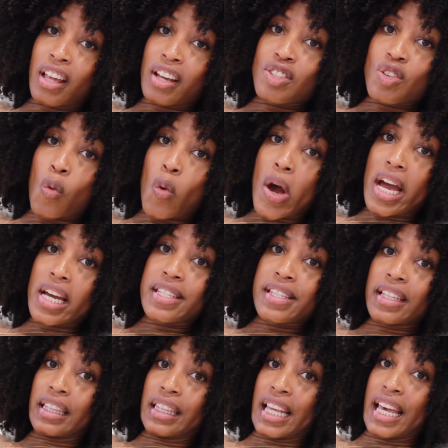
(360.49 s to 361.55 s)
like to
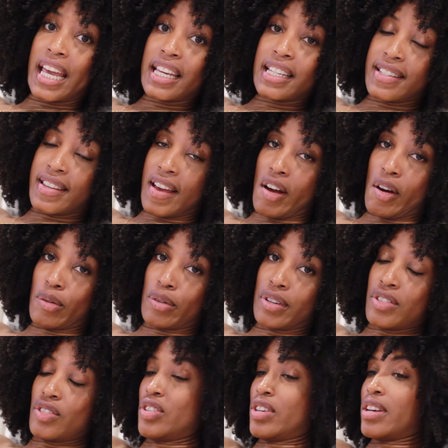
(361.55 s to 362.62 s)
wax laying
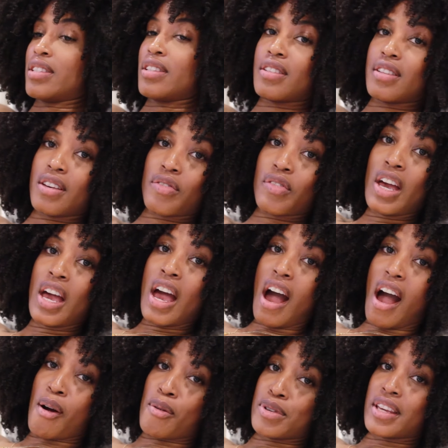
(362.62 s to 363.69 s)
down just as if
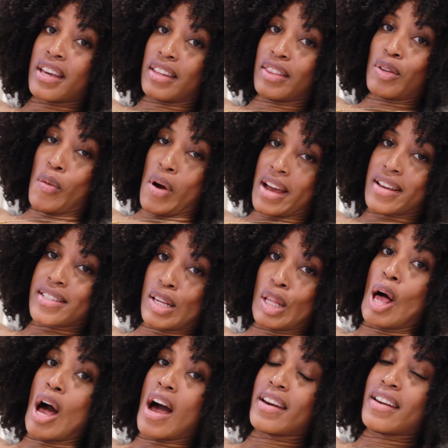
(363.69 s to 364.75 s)
I was in the wax
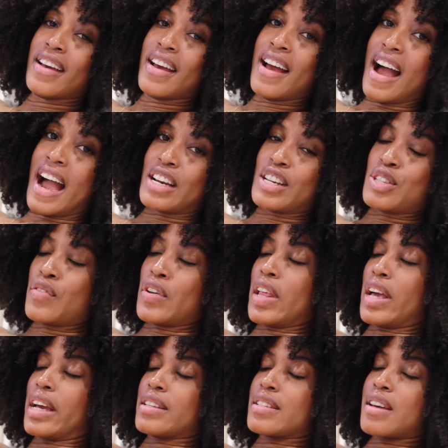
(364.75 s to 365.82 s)
salon. I just feel
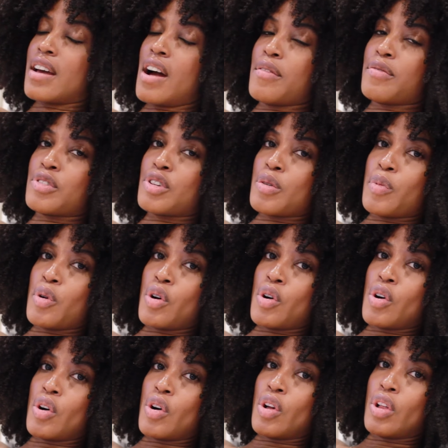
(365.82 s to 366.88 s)
like it's
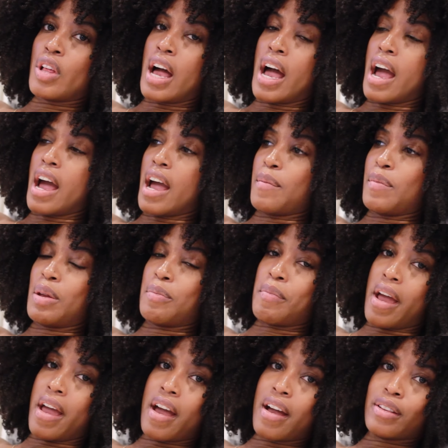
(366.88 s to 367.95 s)
comfortable, I'm in
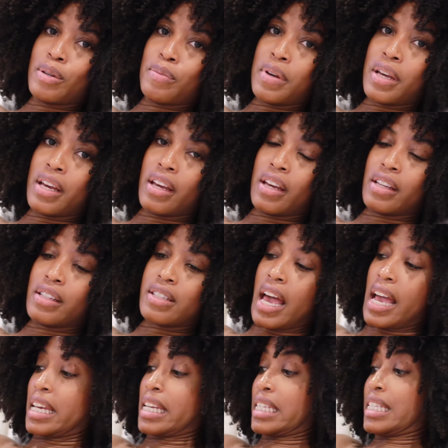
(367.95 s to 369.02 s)
my element,
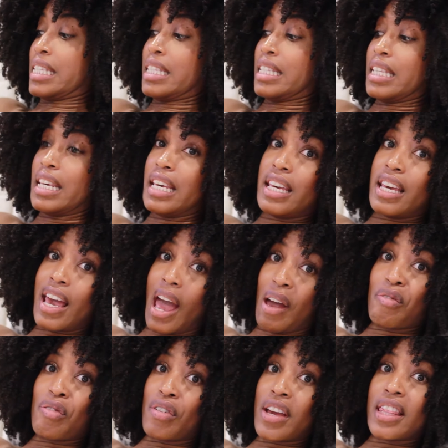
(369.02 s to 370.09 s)
I can see
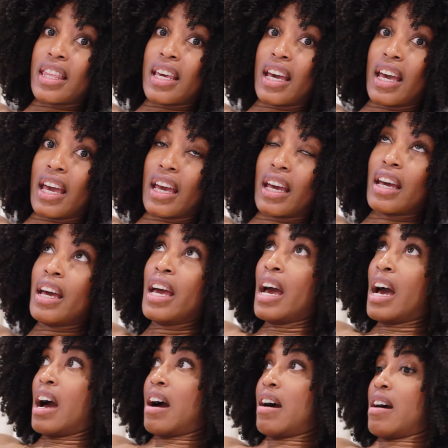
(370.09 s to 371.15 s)
everything.
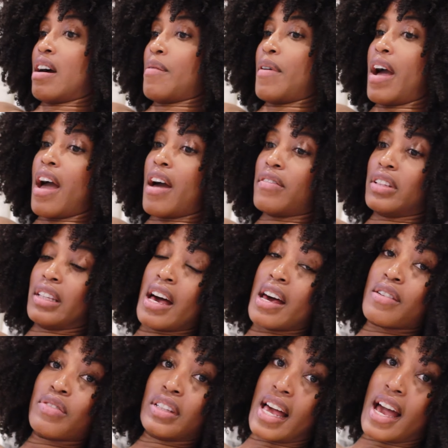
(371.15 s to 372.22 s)
I have a
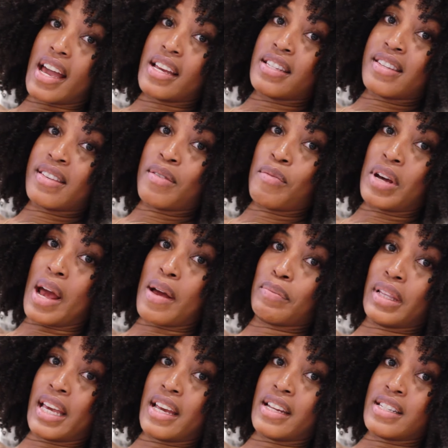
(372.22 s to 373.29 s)
lot of light when
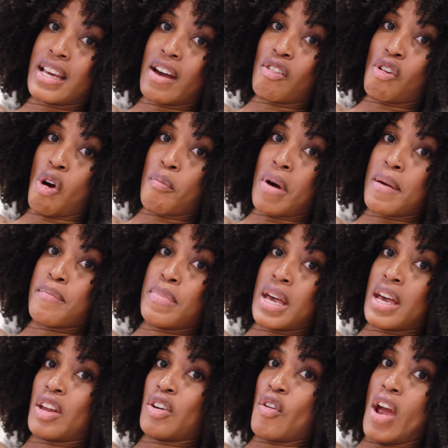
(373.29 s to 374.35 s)
I'm laying down on my
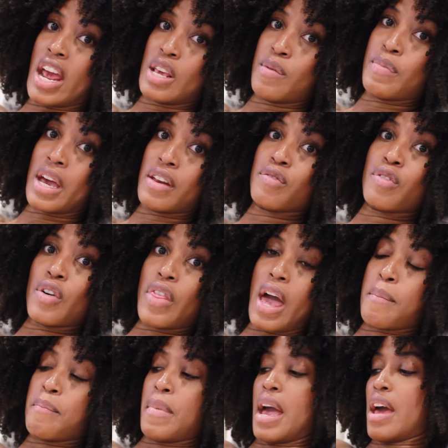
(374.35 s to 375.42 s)
bed or any bed for
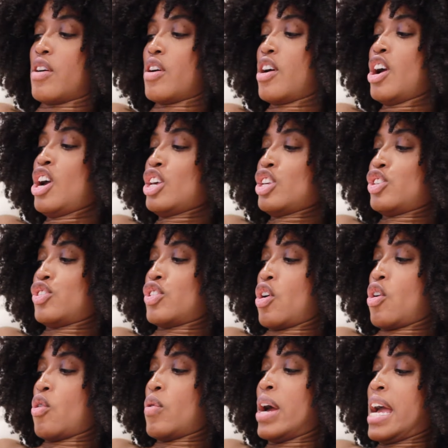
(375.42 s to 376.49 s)
that matter.
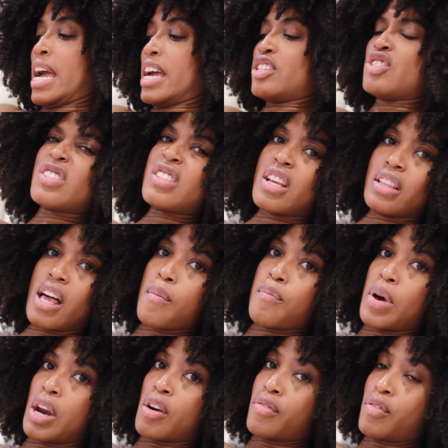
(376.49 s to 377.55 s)
So it's just a
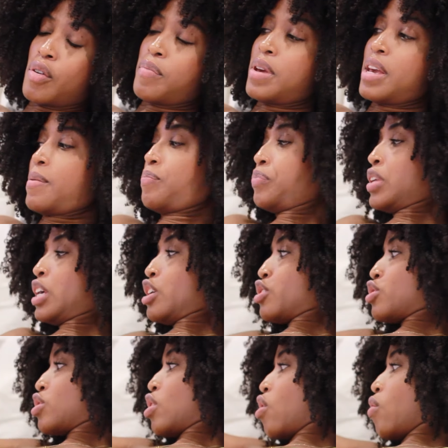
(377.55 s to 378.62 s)
lot better for me.
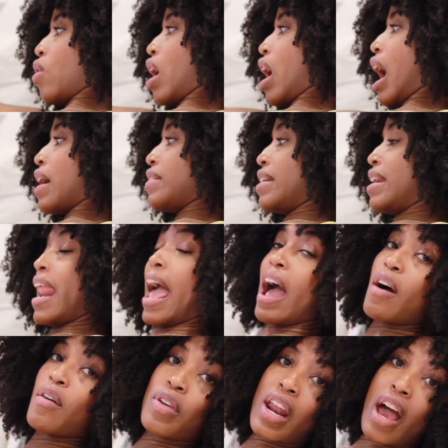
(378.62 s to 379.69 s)
So
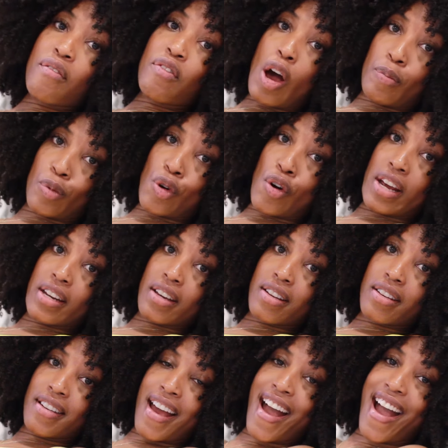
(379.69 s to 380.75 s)
now that I've
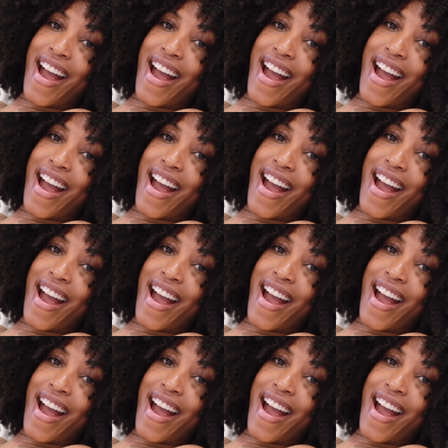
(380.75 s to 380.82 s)
upgraded,